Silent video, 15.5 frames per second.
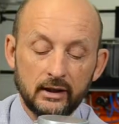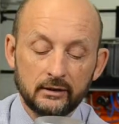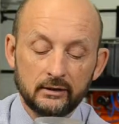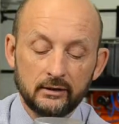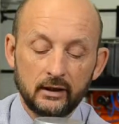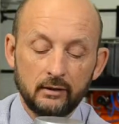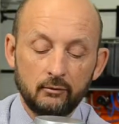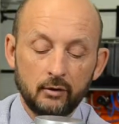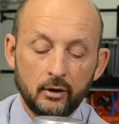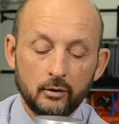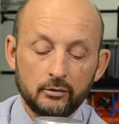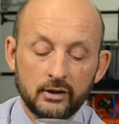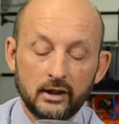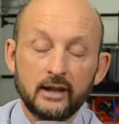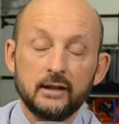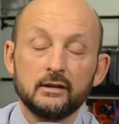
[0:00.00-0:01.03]
as they
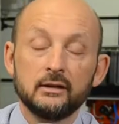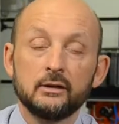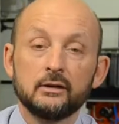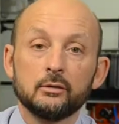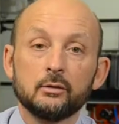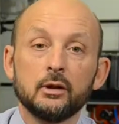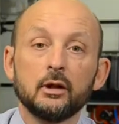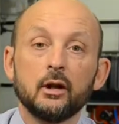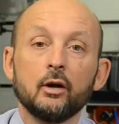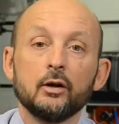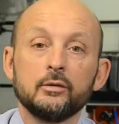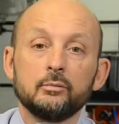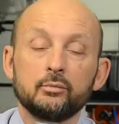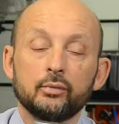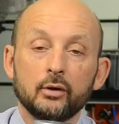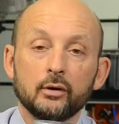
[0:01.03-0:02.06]
rotate into a
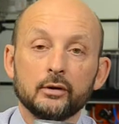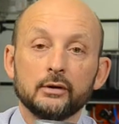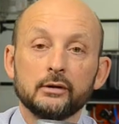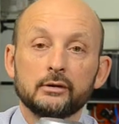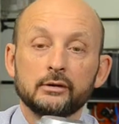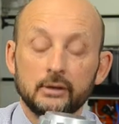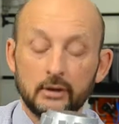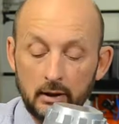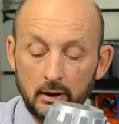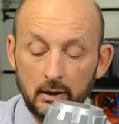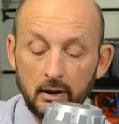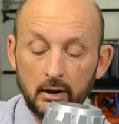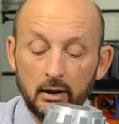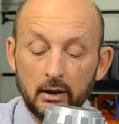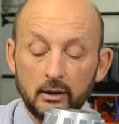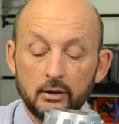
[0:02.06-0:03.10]
light product,
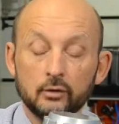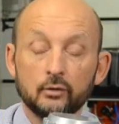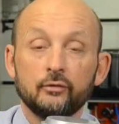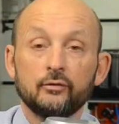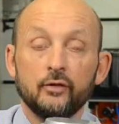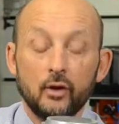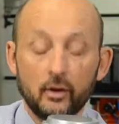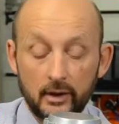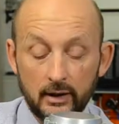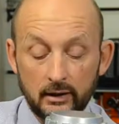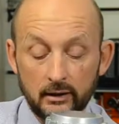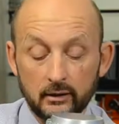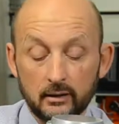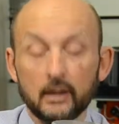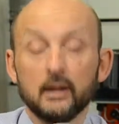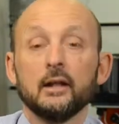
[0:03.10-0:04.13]
you'll
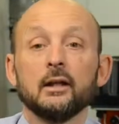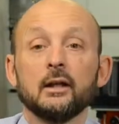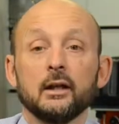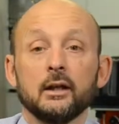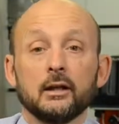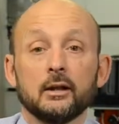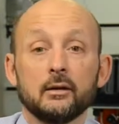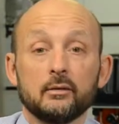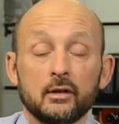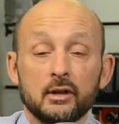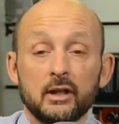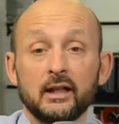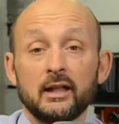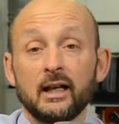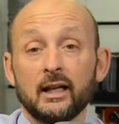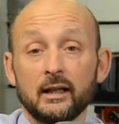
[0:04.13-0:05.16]
find uh, that
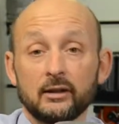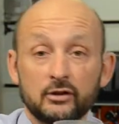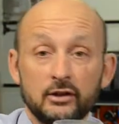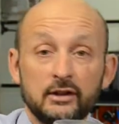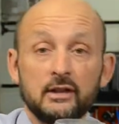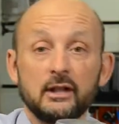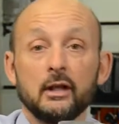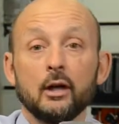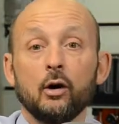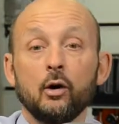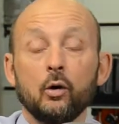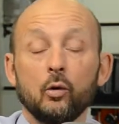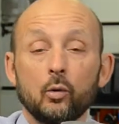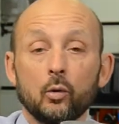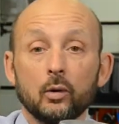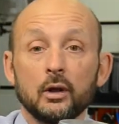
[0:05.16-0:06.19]
they can actually dig a
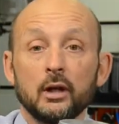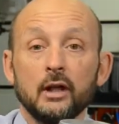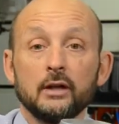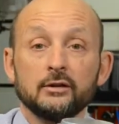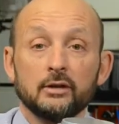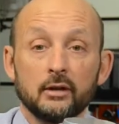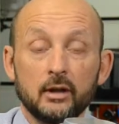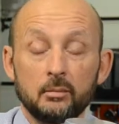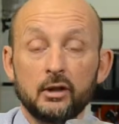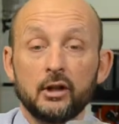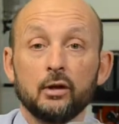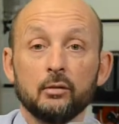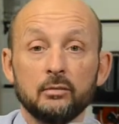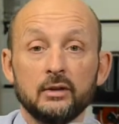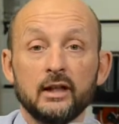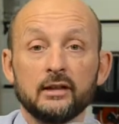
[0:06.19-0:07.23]
hole so they
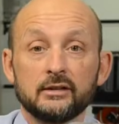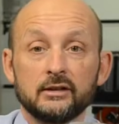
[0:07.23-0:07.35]
become less